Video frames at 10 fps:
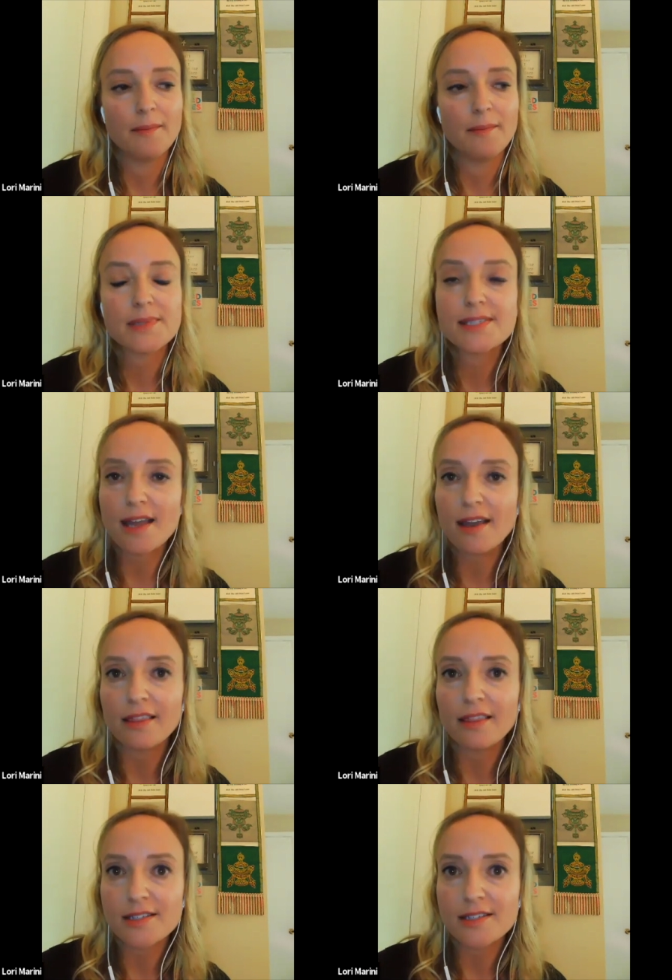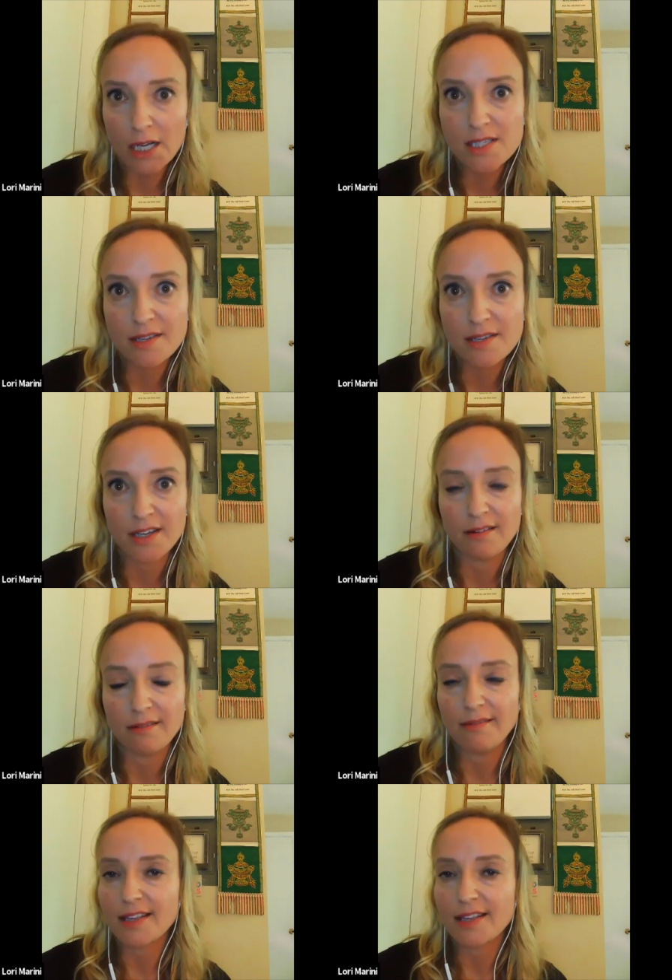stay on the
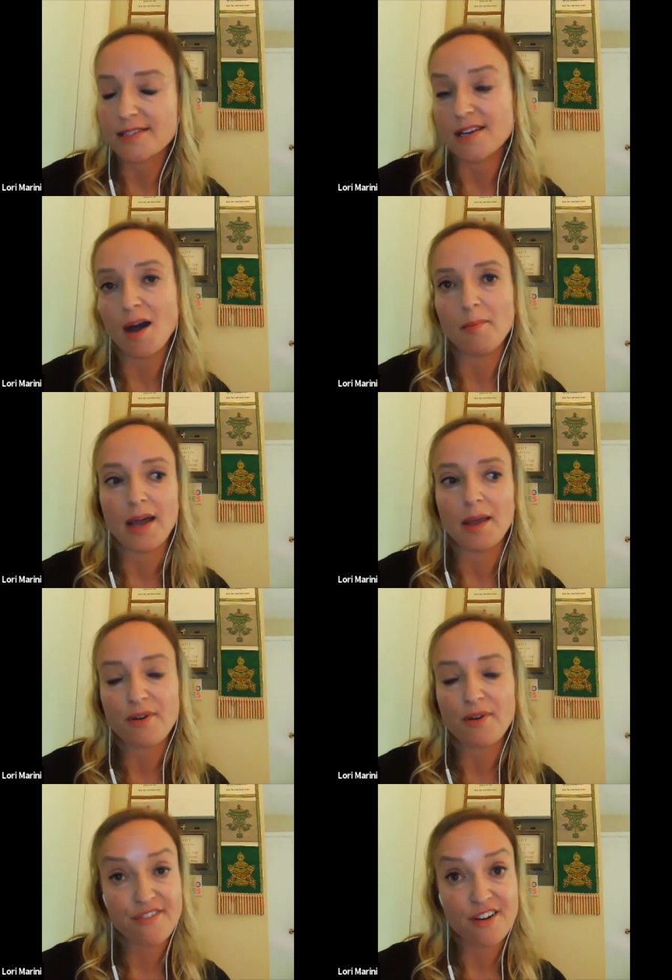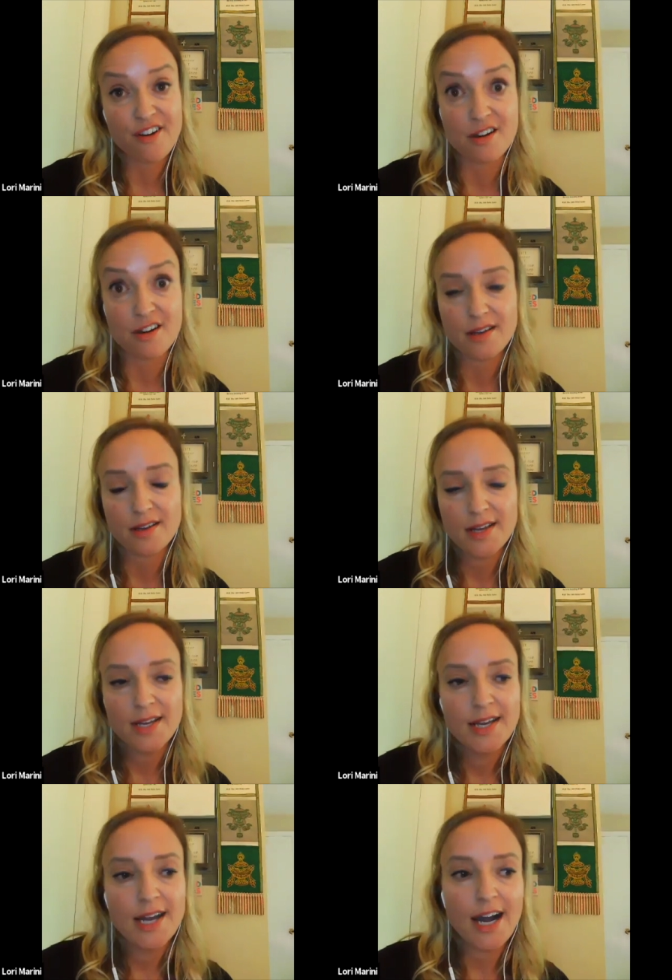tamoxifen. It's not my preferred.
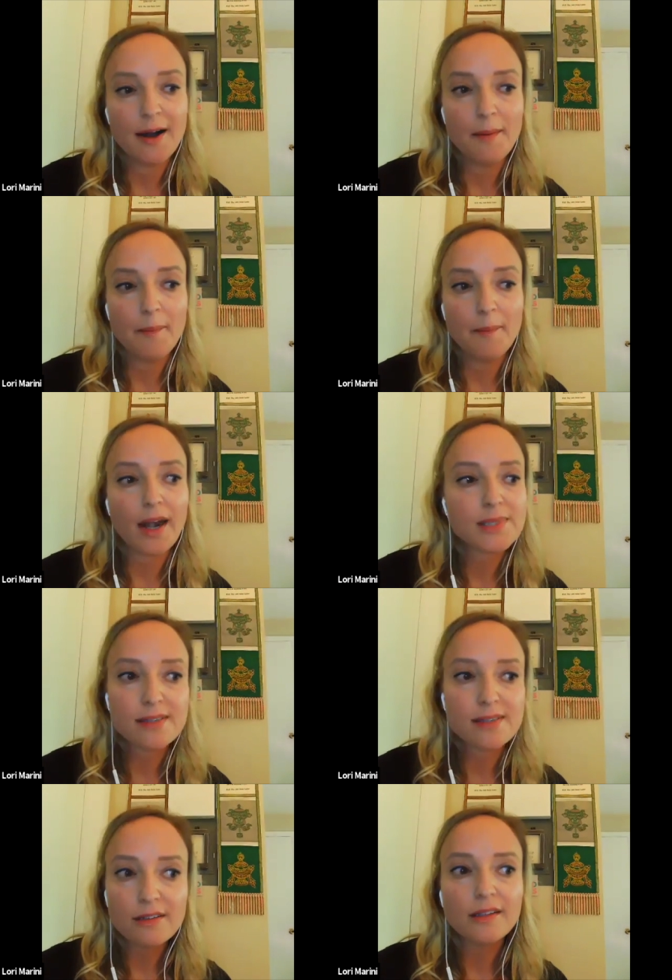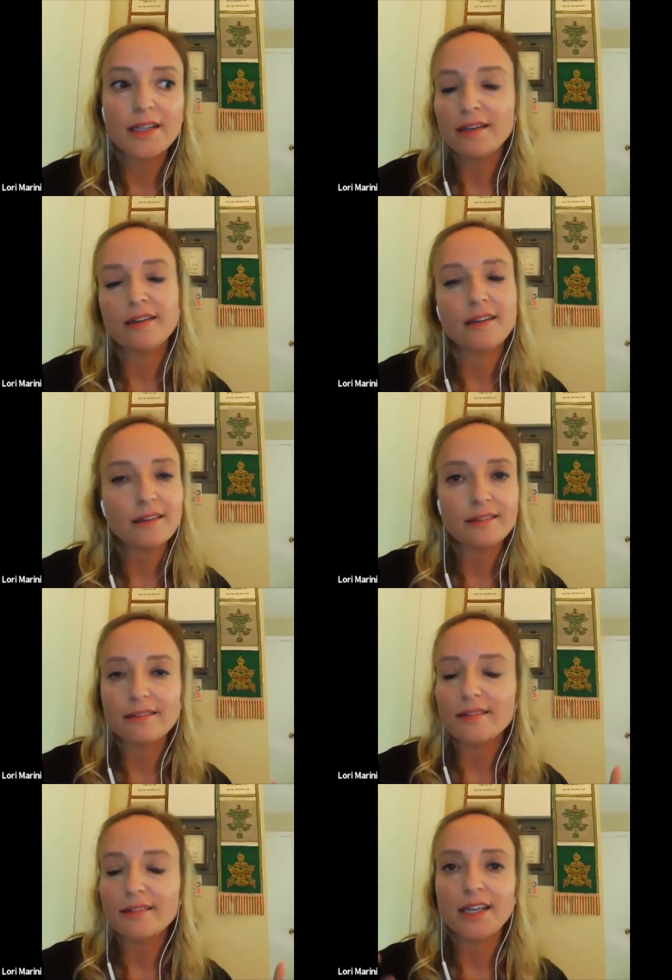And I'm still in
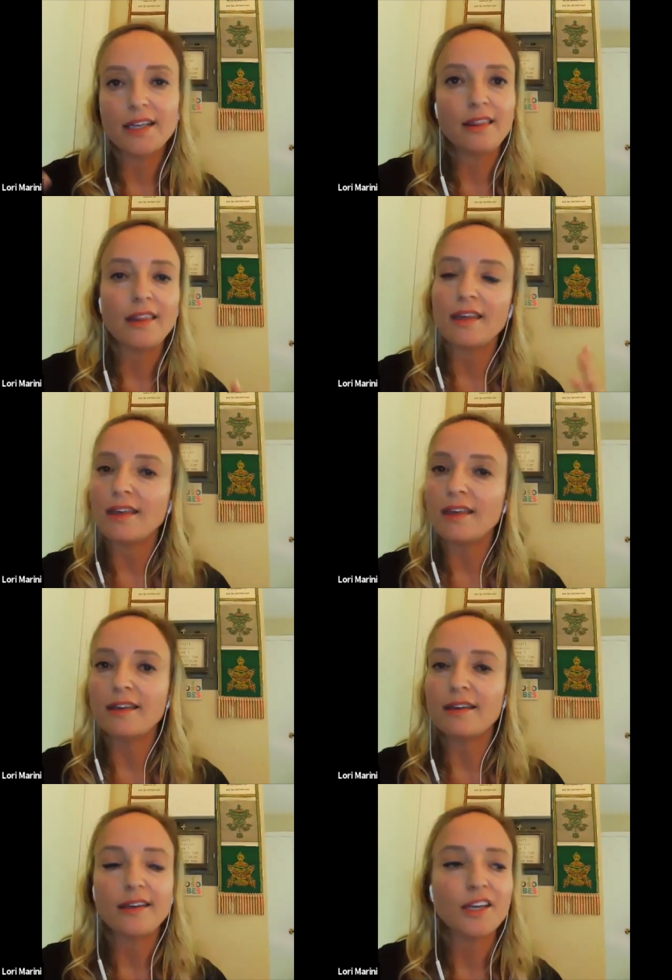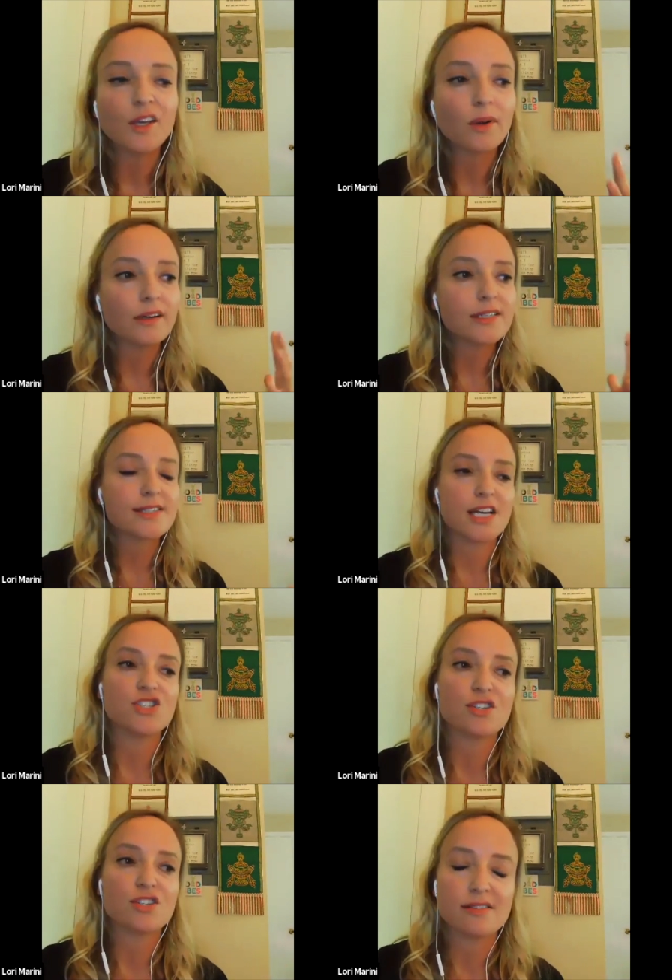the inquiry
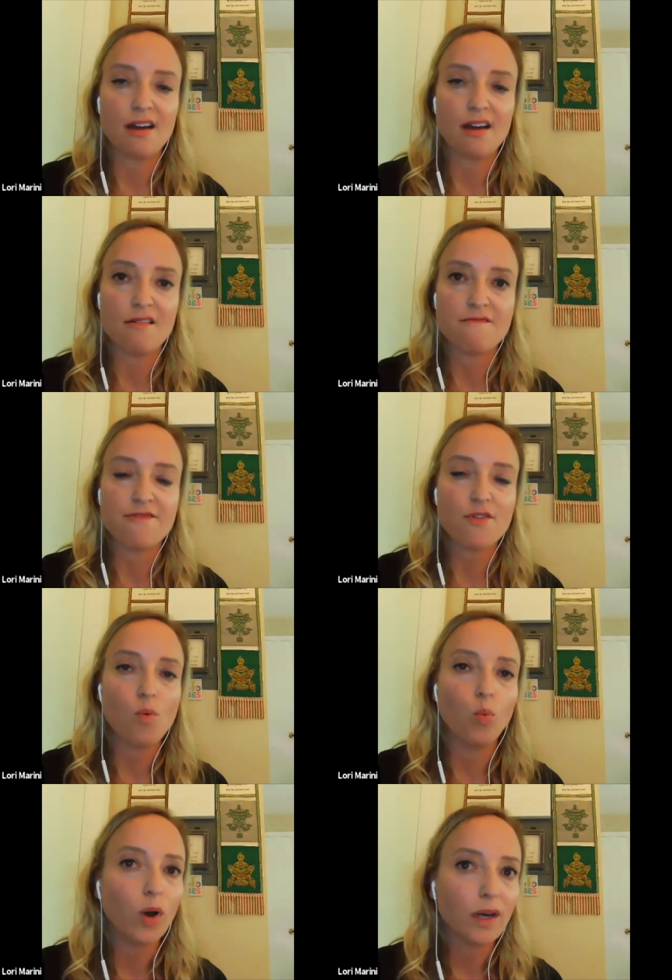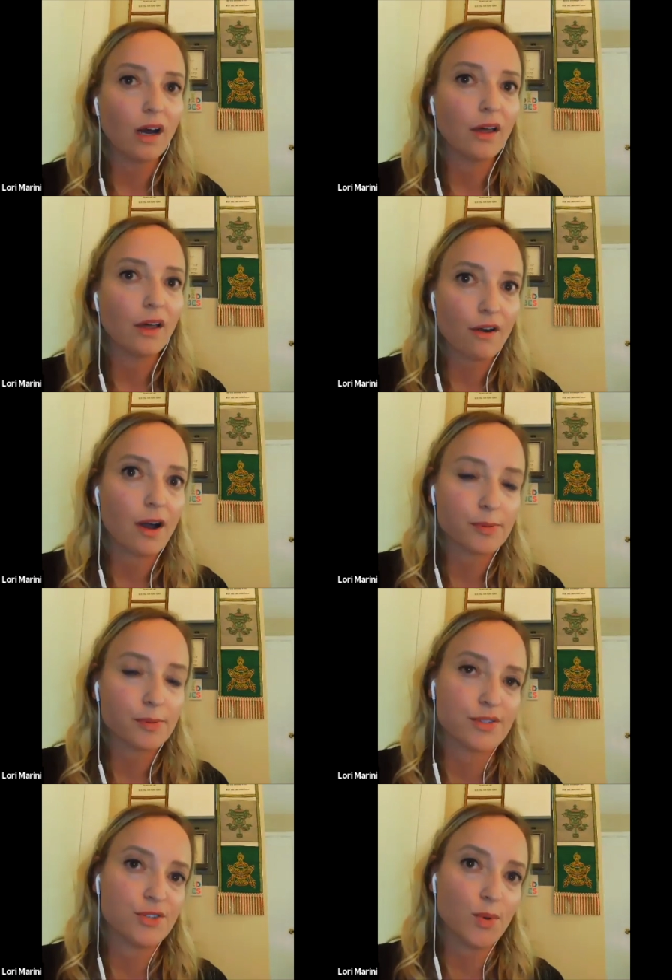stages of what other
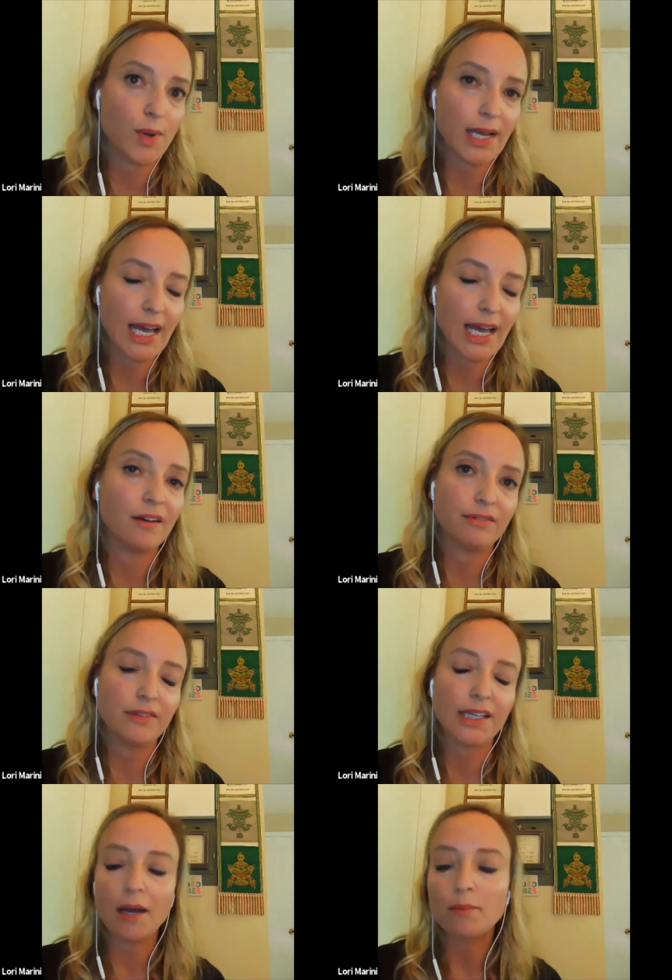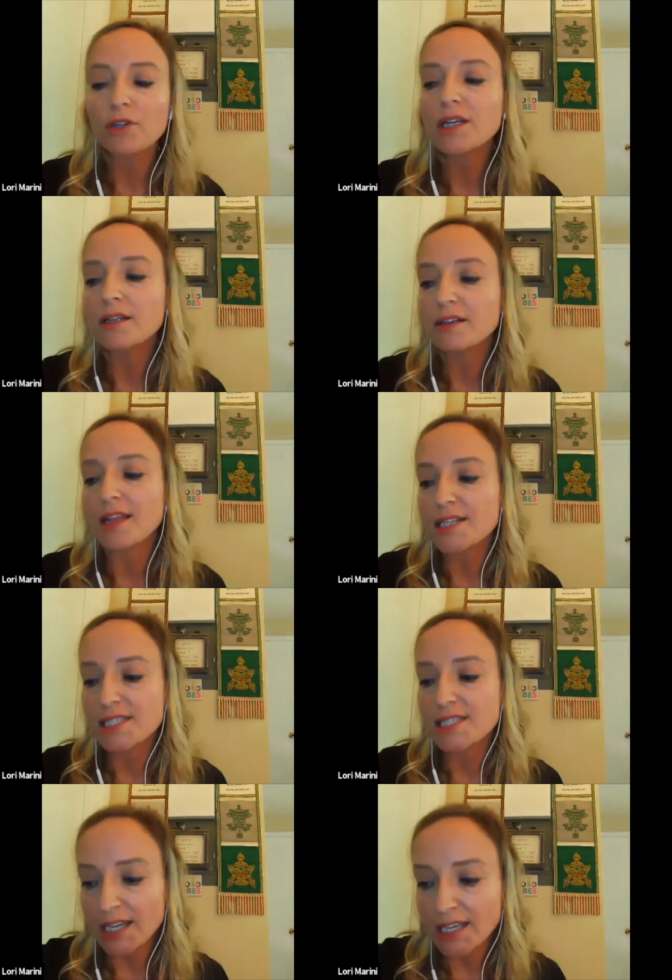options do I have. Like, I'm really clear that
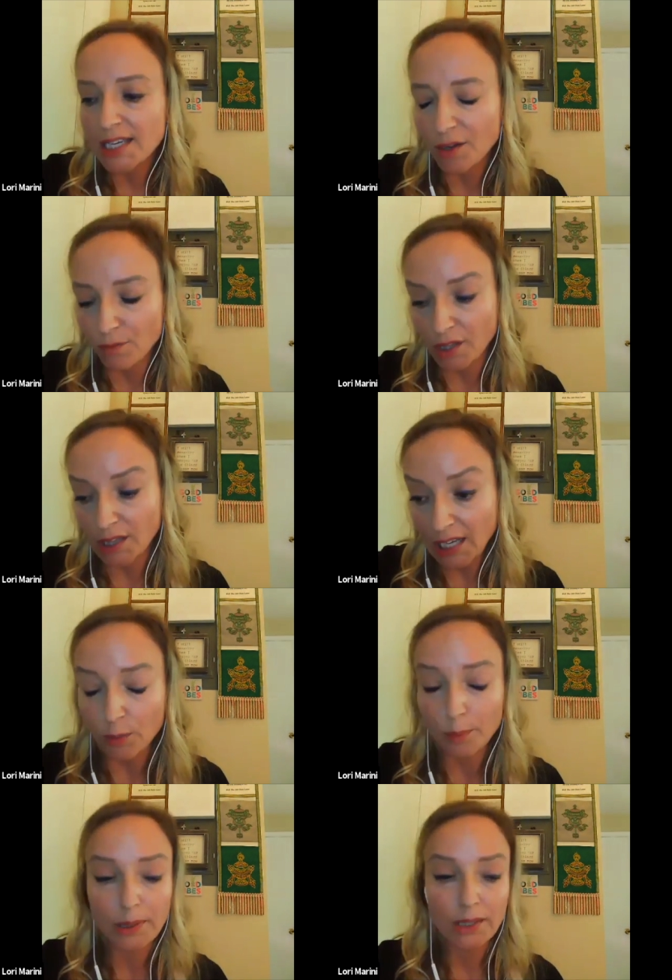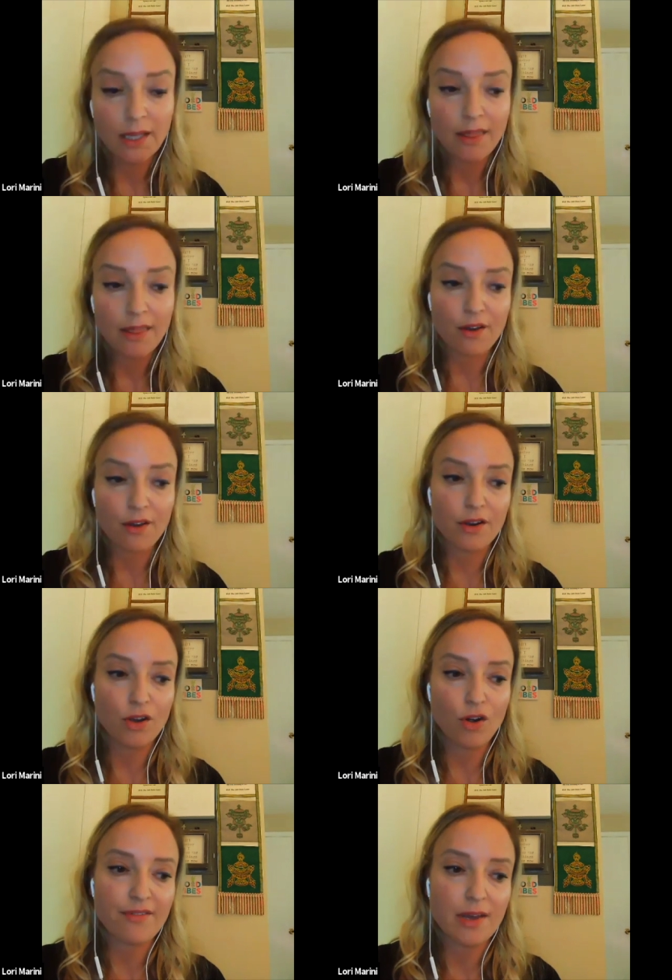diet can really help.
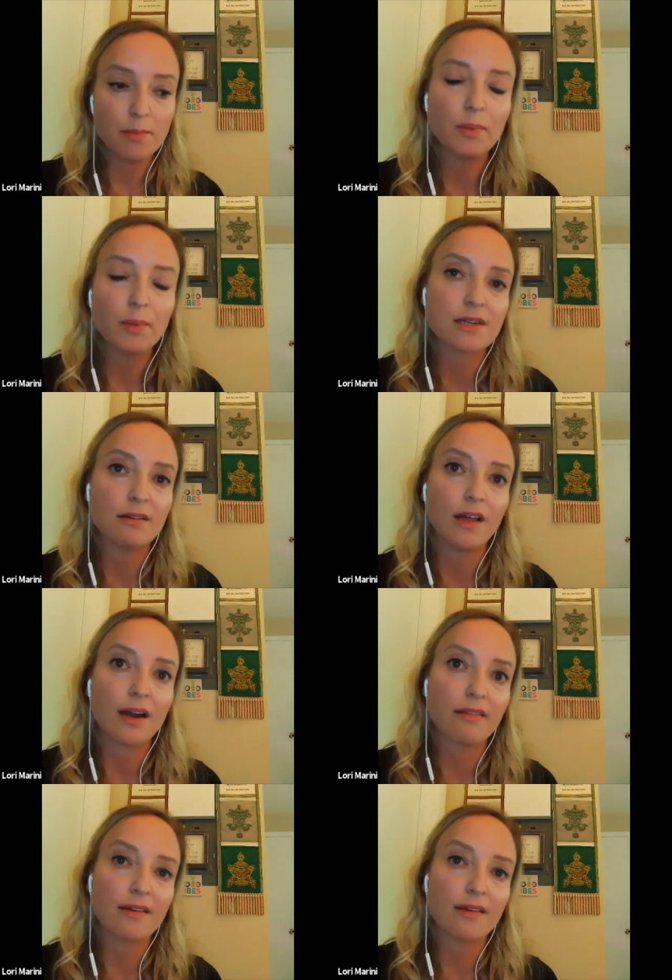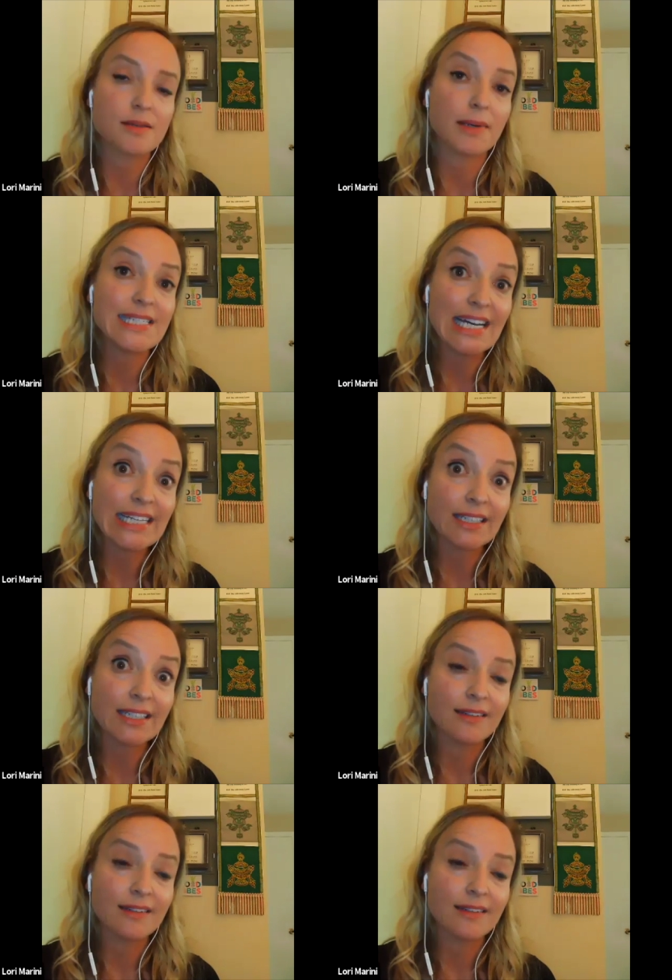I've implemented a lot of things in my diet.